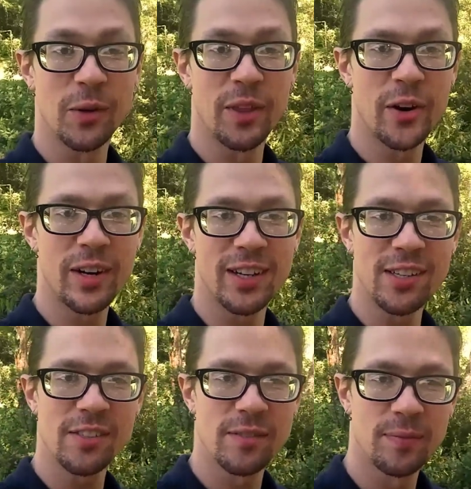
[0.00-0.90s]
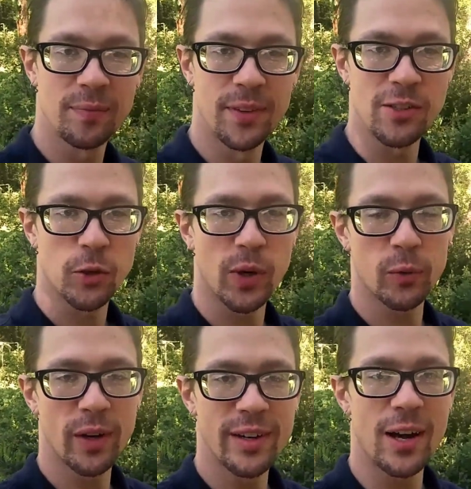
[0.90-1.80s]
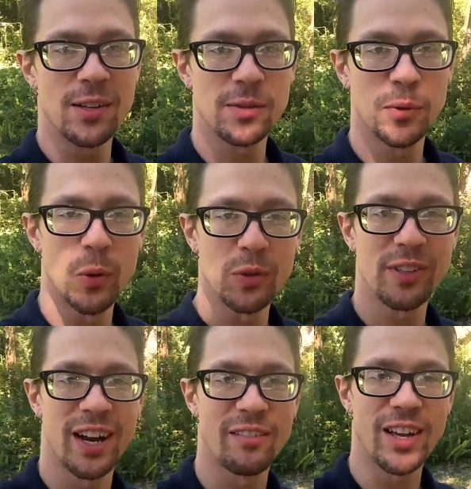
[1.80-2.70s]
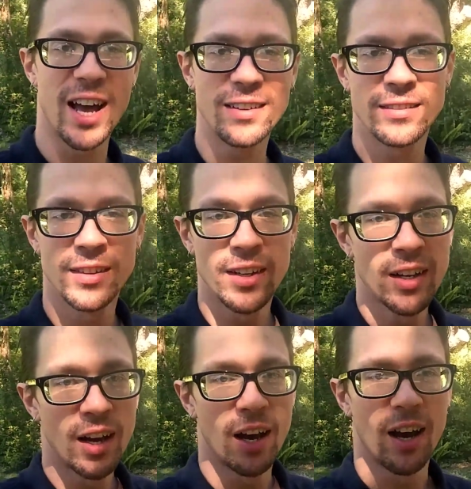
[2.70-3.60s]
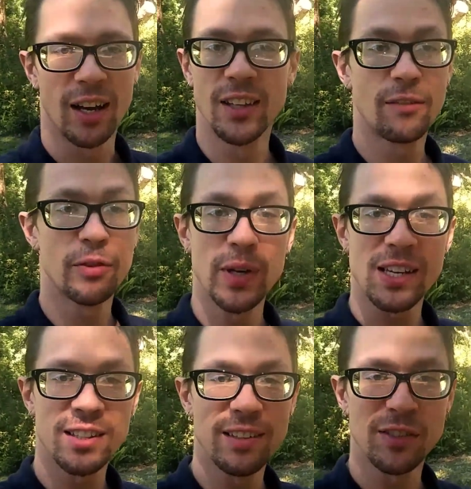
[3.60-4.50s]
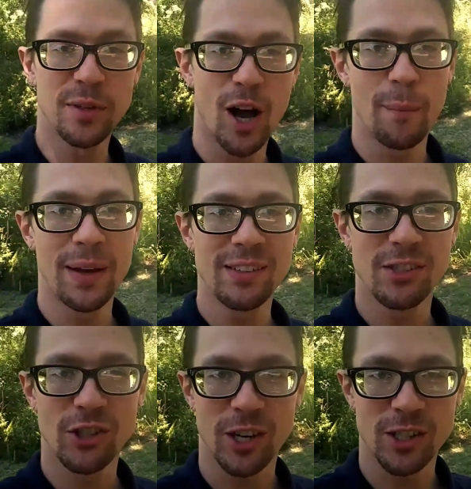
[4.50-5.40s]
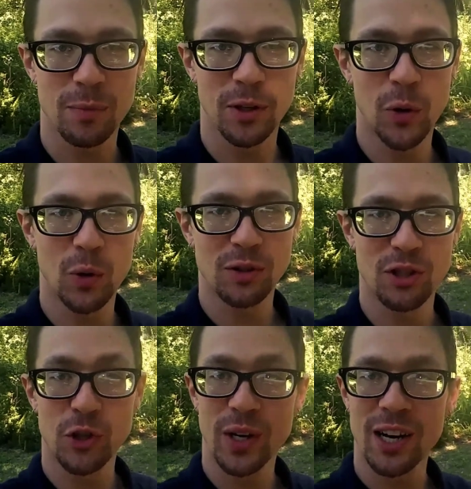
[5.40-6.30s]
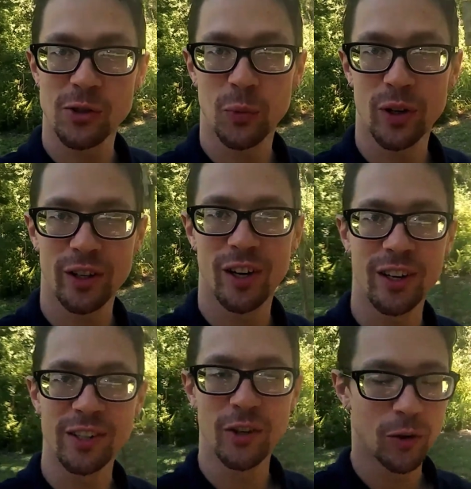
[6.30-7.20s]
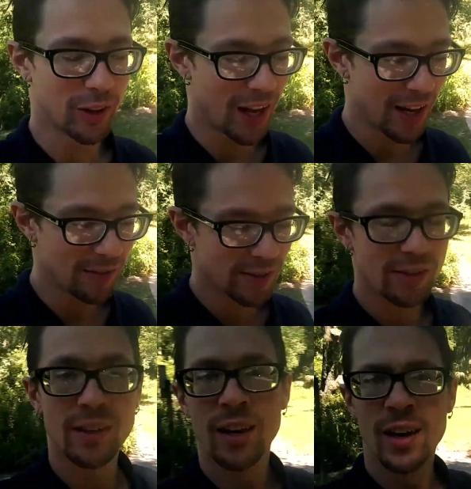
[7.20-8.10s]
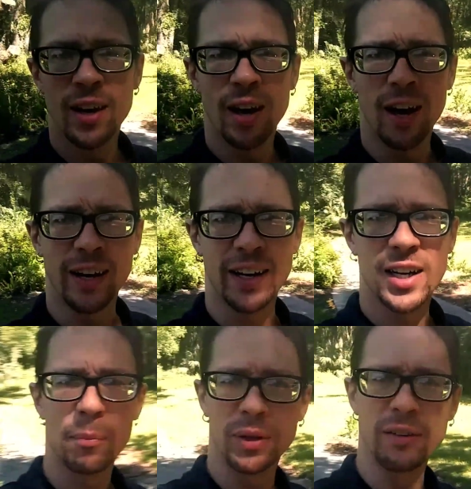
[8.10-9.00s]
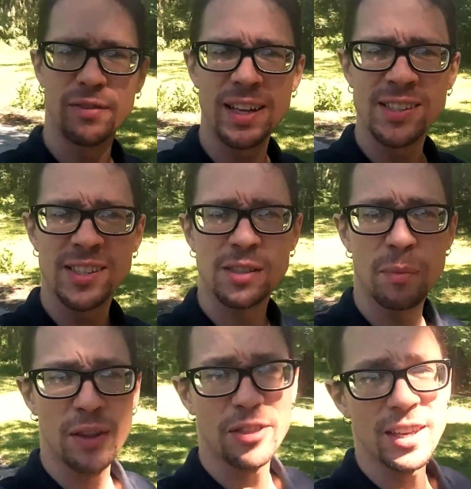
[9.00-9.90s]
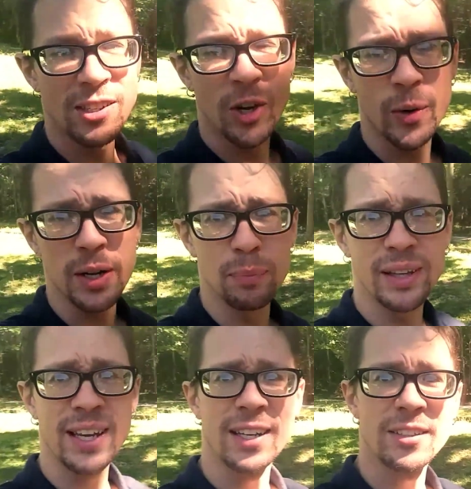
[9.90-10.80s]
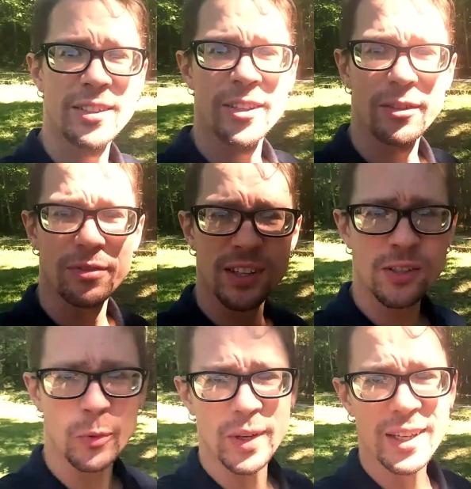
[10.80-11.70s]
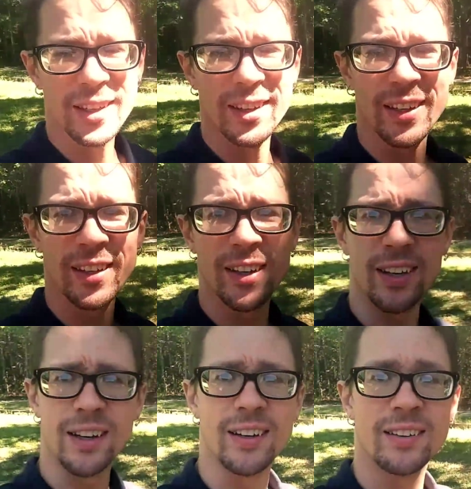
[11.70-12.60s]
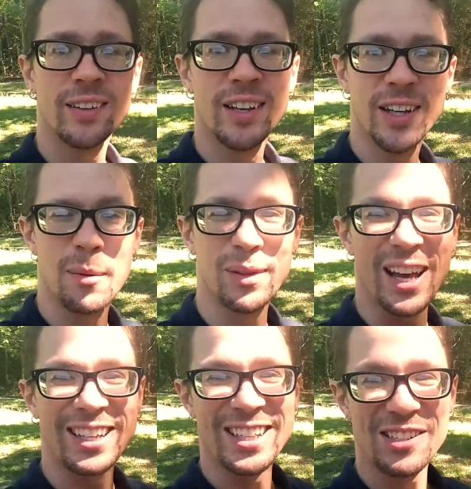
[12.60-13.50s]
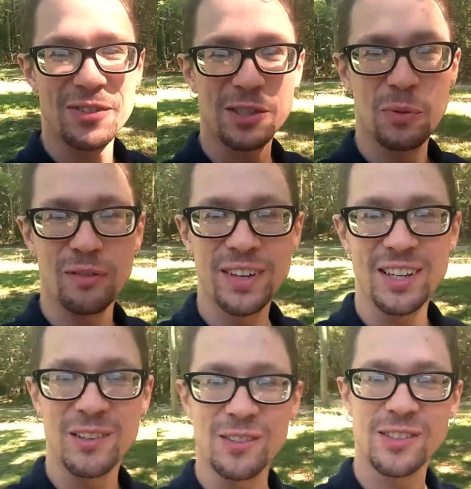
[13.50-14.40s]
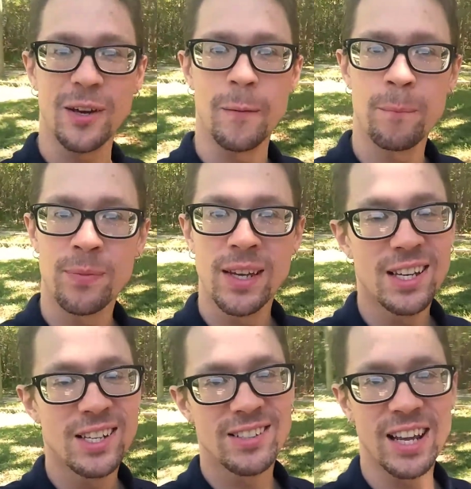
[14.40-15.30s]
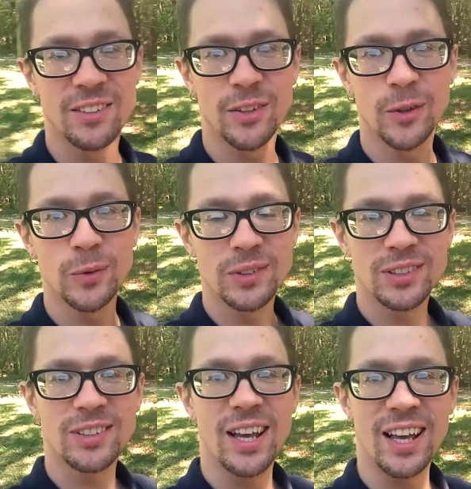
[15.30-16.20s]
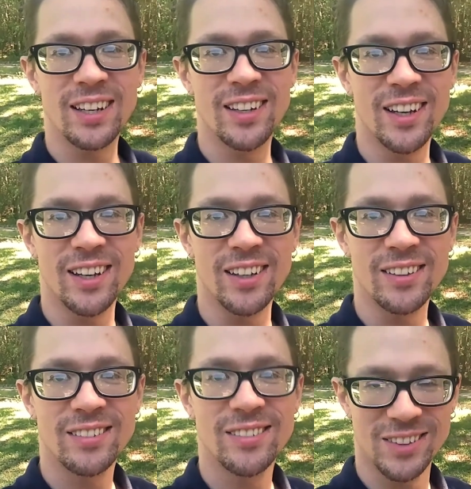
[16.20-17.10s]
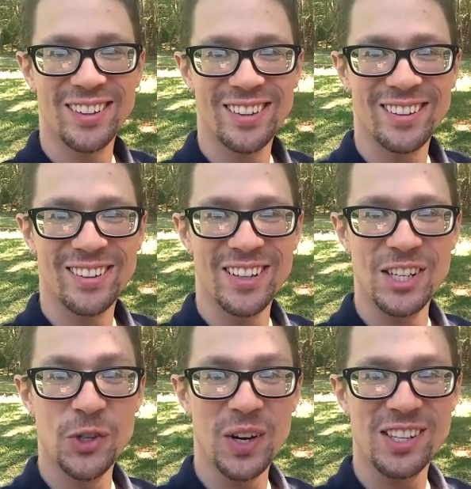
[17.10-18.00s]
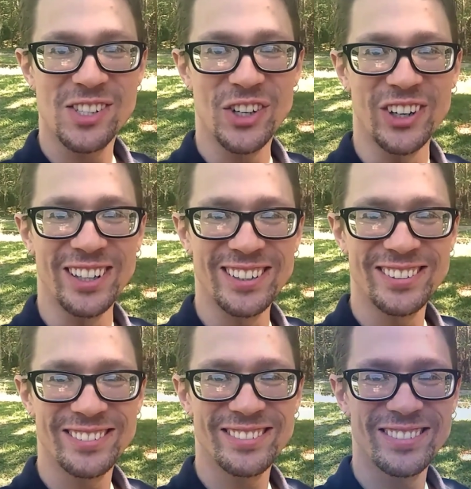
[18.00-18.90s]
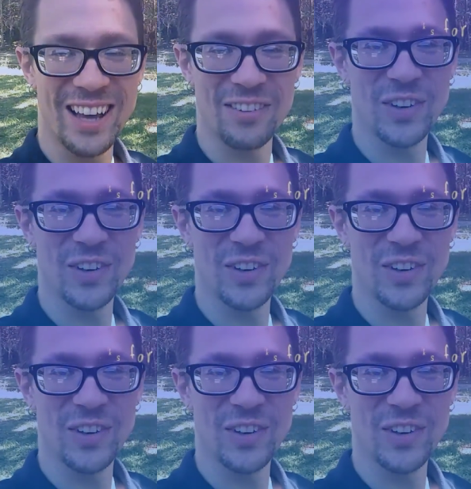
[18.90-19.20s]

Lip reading: so there it is. There's a quick rundown of some goals that I've got. I'd love for you guys to leave some comments, share some of the goals that you guys are working on in your own lives. I got a couple events and some other things already planned here for this week, and a couple ideas for some more videos. So stay tuned and enjoy this journey. Have